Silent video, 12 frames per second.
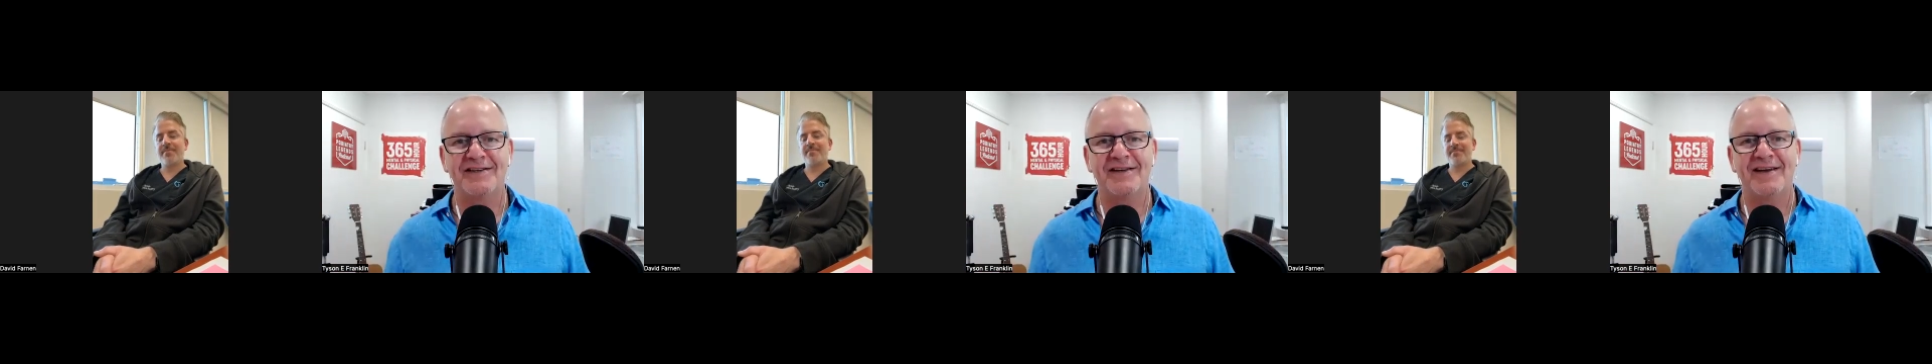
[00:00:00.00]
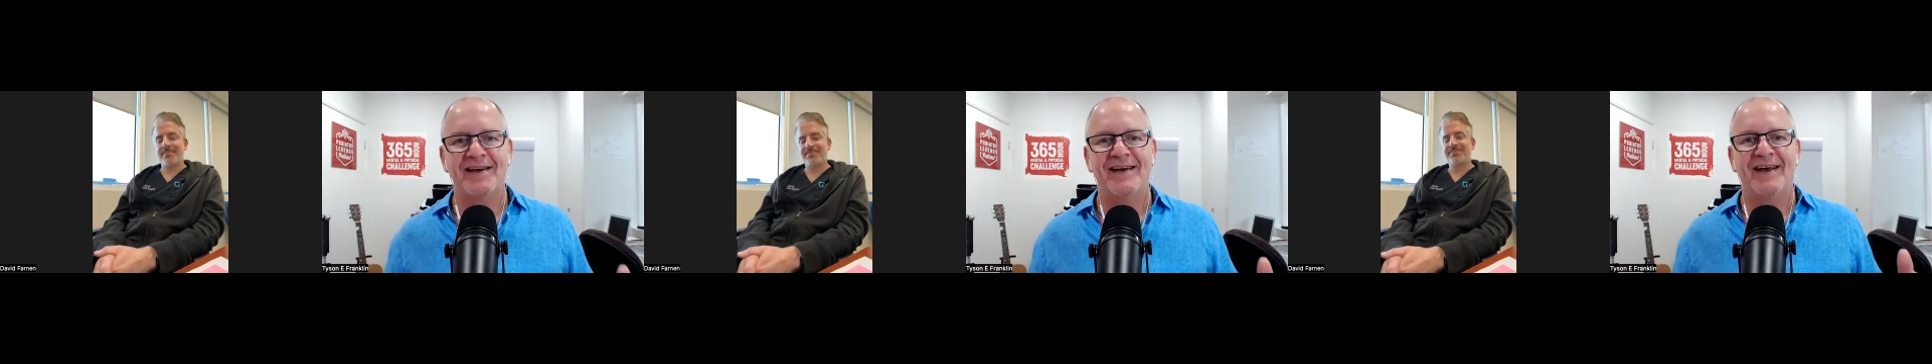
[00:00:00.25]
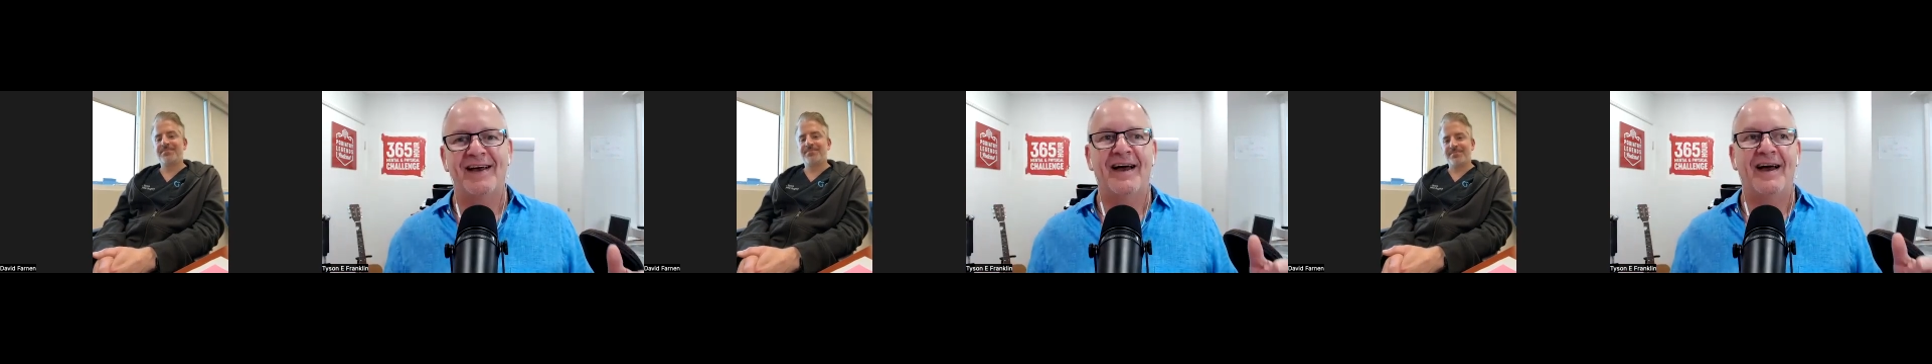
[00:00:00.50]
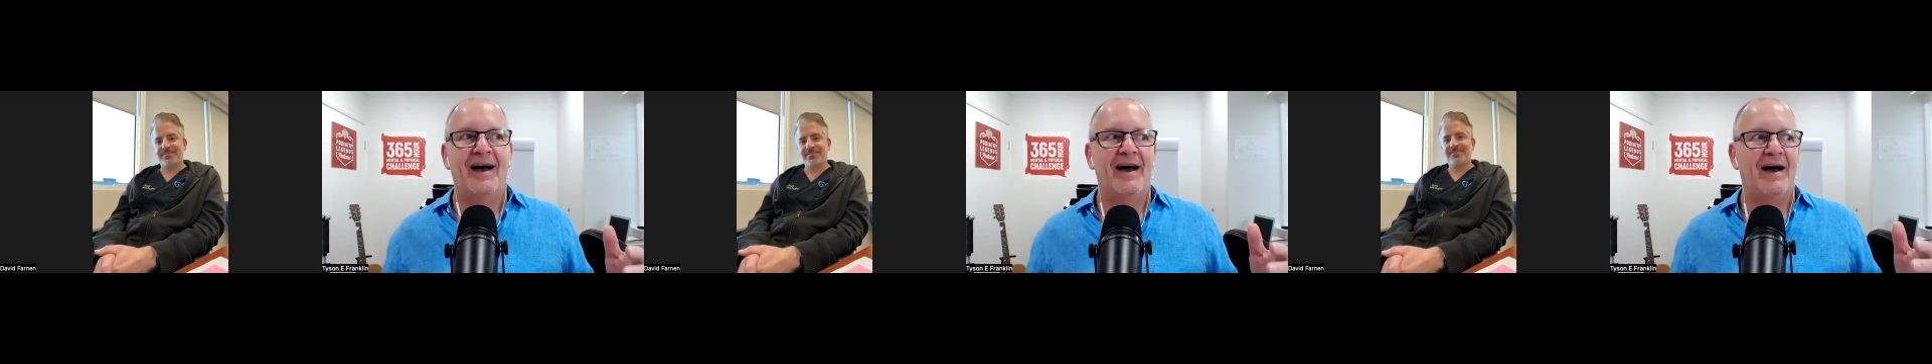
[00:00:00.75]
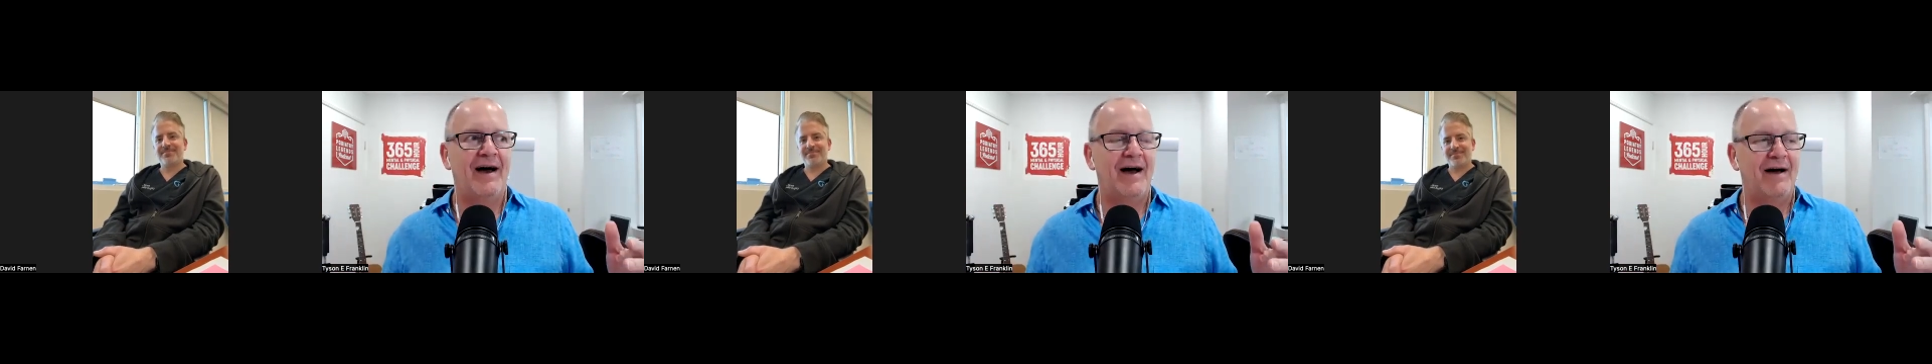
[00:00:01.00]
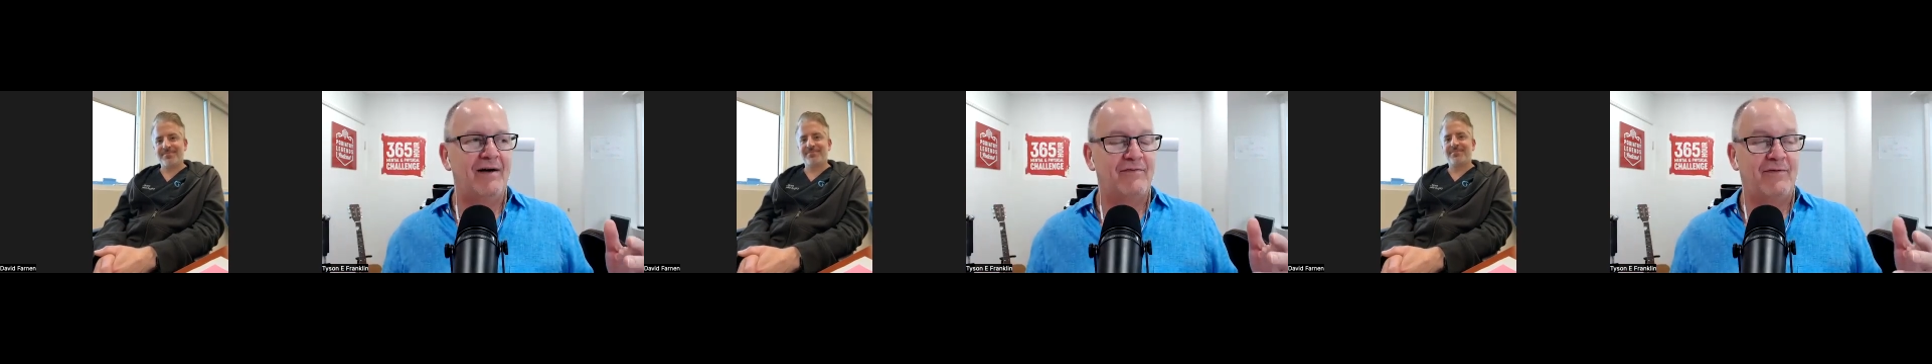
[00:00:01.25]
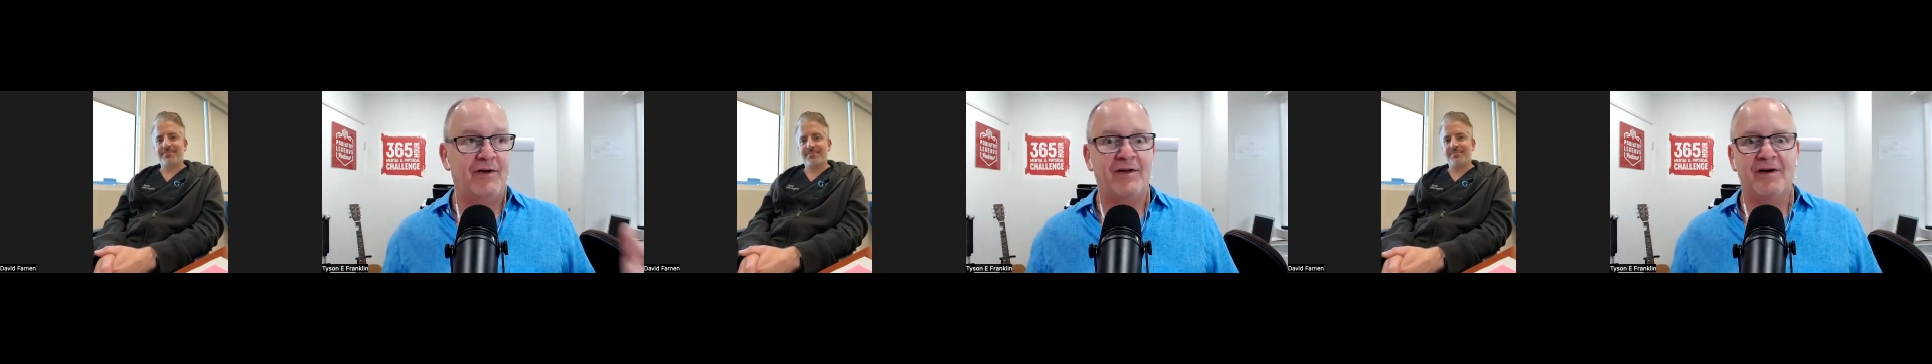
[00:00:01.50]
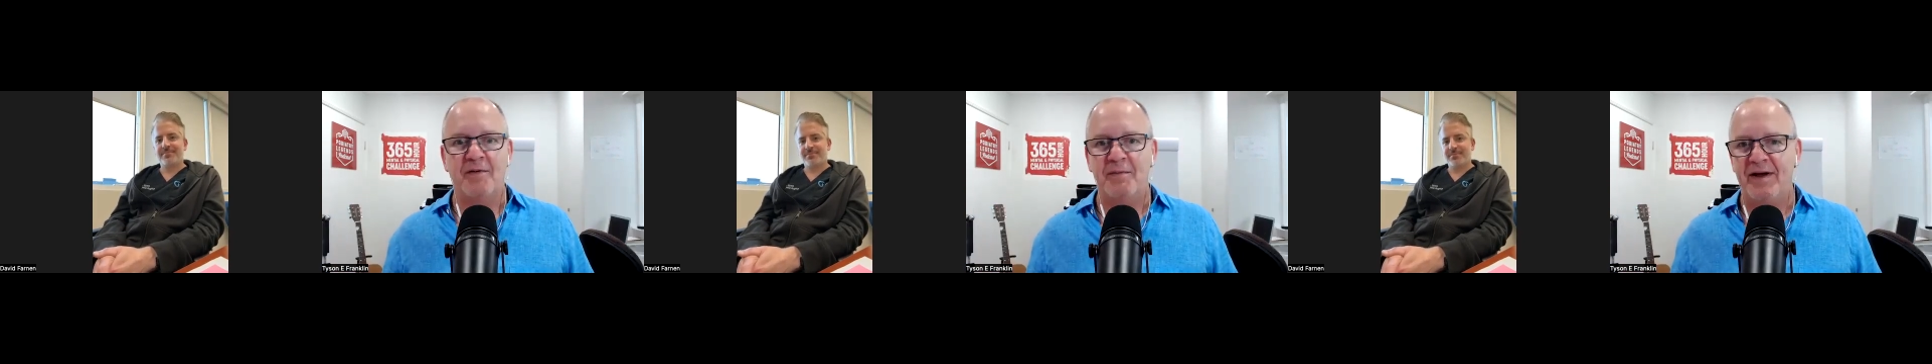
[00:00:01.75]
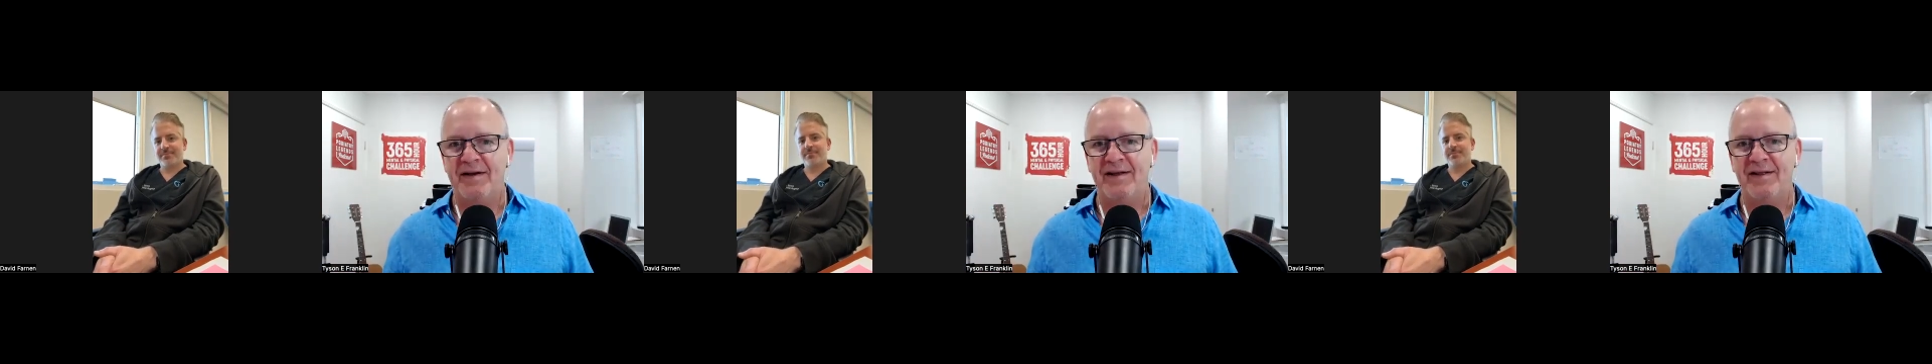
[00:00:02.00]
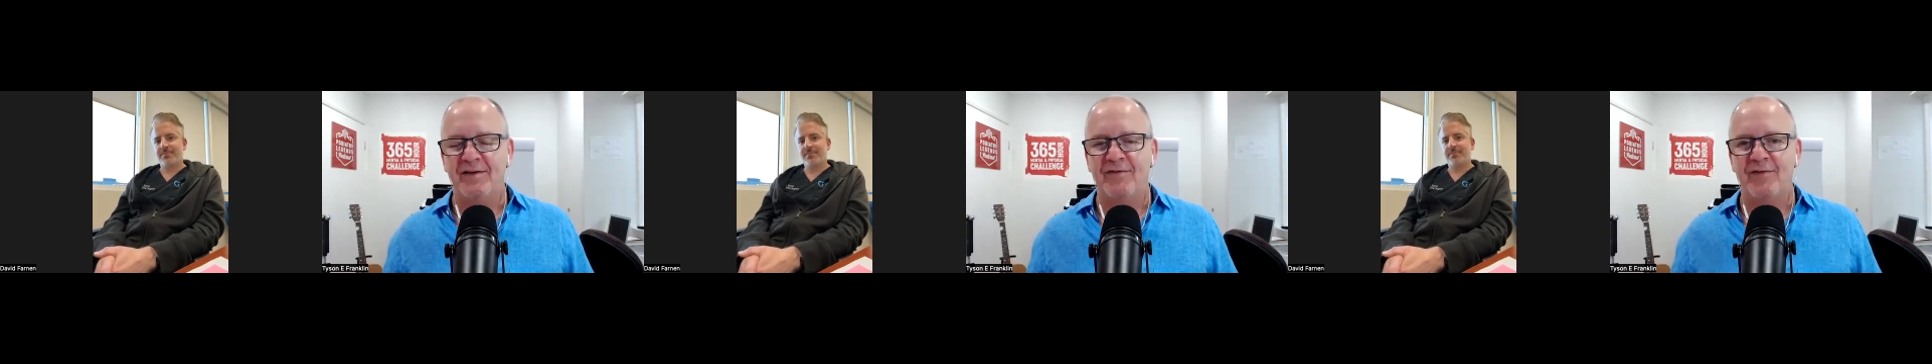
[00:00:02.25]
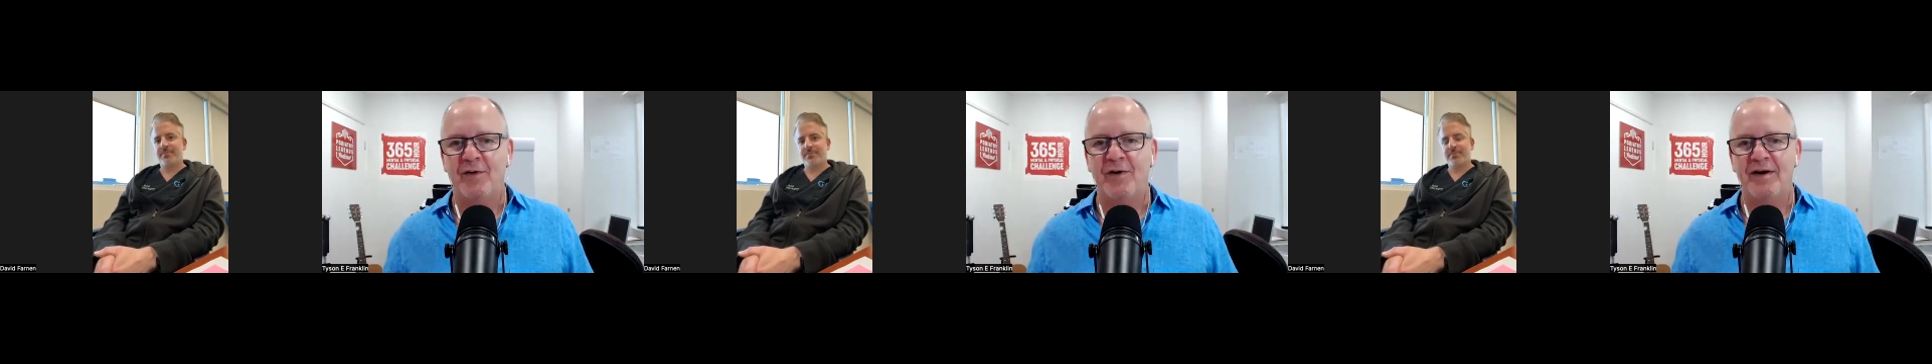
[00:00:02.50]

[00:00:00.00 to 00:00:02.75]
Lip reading: shakes, feel like I'm about to hit the floor.